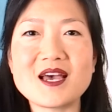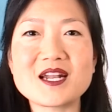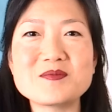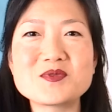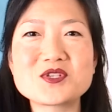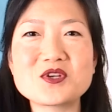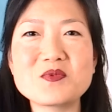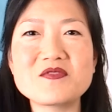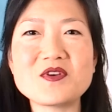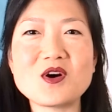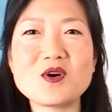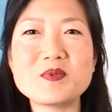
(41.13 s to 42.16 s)
And I'm sure we've
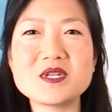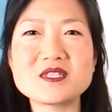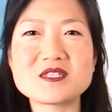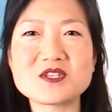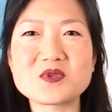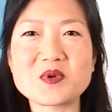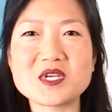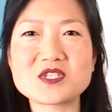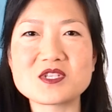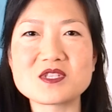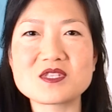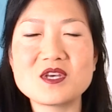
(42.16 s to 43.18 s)
all been in
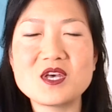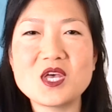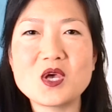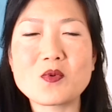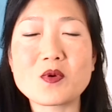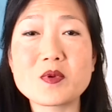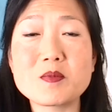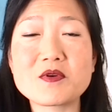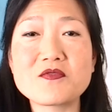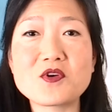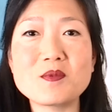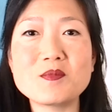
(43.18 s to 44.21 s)
situations where we
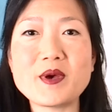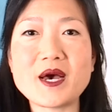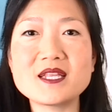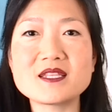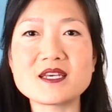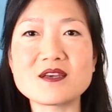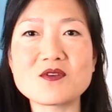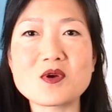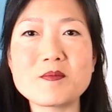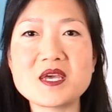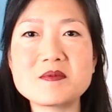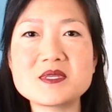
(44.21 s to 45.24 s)
performed badly or
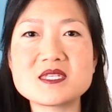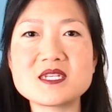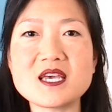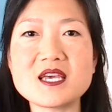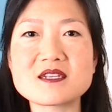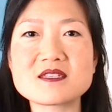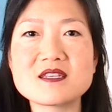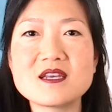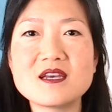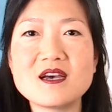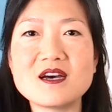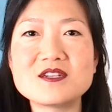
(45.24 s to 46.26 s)
made mistakes
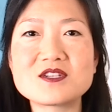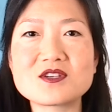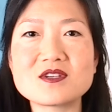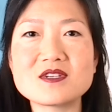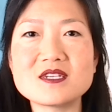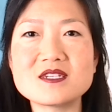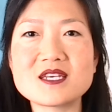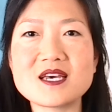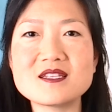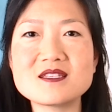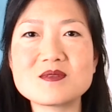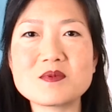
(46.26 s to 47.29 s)
under
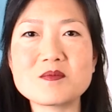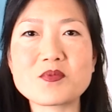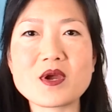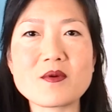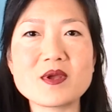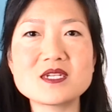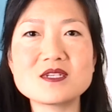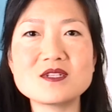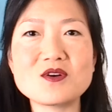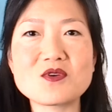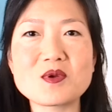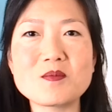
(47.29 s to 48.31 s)
intense parental
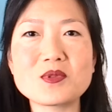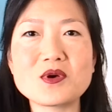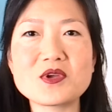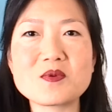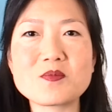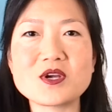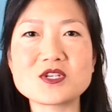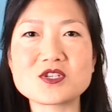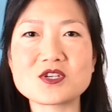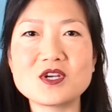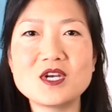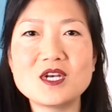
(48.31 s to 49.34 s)
or employer
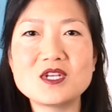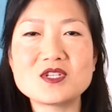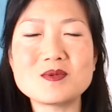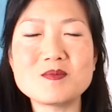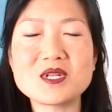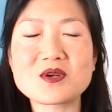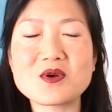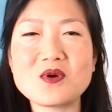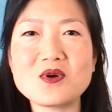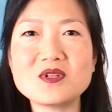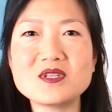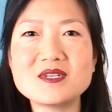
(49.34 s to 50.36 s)
pressure to meet a
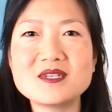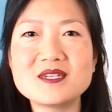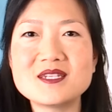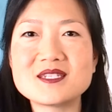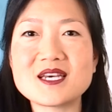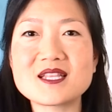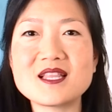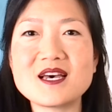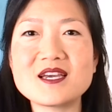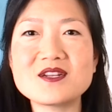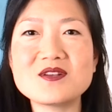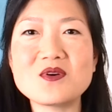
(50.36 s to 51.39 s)
goal,
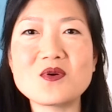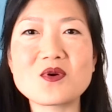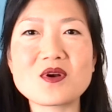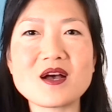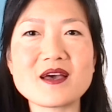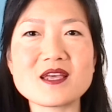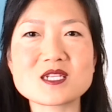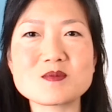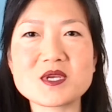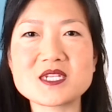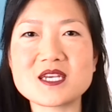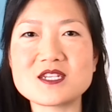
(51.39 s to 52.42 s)
deadline, or high
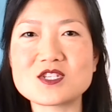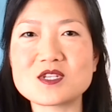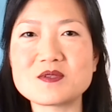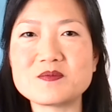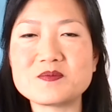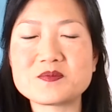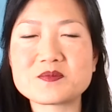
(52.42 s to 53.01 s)
expectation.